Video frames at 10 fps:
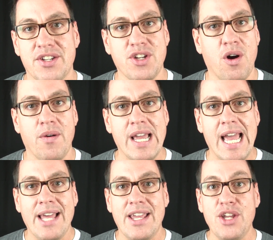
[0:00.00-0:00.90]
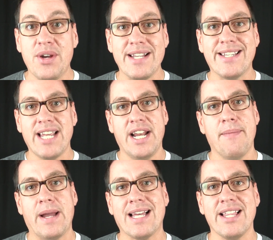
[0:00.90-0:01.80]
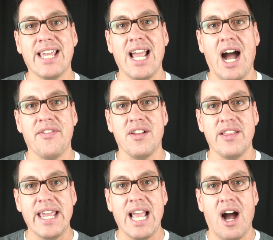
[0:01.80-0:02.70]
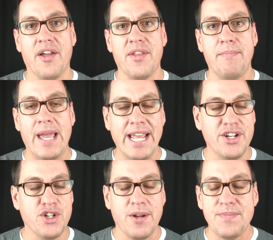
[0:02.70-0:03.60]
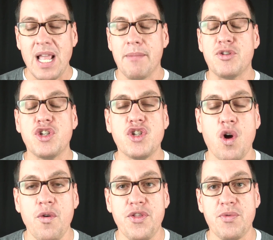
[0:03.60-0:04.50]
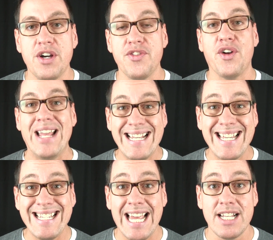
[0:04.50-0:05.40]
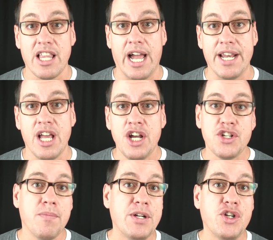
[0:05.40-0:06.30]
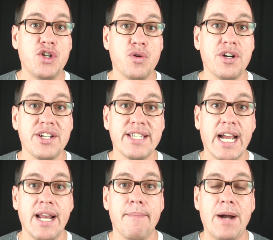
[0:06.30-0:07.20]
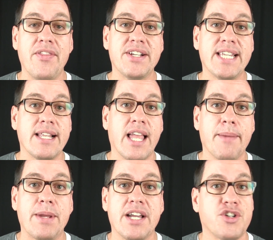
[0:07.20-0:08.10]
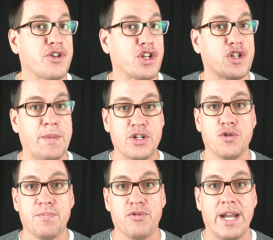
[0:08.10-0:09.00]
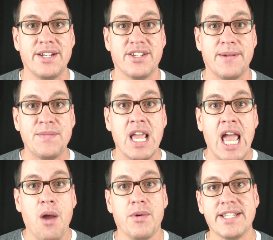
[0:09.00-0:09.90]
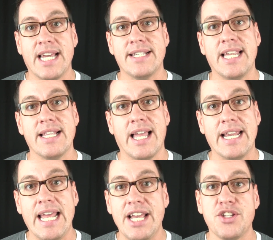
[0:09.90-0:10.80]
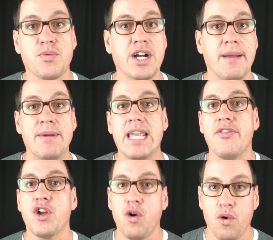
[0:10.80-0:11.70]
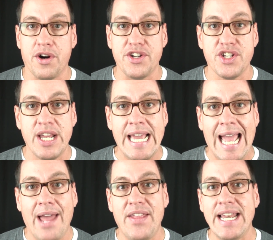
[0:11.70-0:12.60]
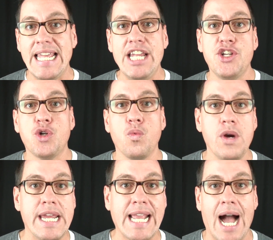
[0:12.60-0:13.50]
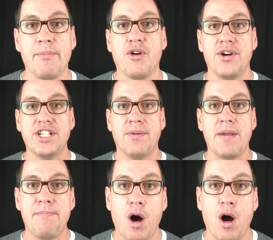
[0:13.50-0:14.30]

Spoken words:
So you can sign up by clicking on the link on the page. I'm so thrilled. There is a deadline, so be sure to sign up by the deadline because there's a special price. And once that deadline hits, we're going to begin the course. And then each week, I'm going to be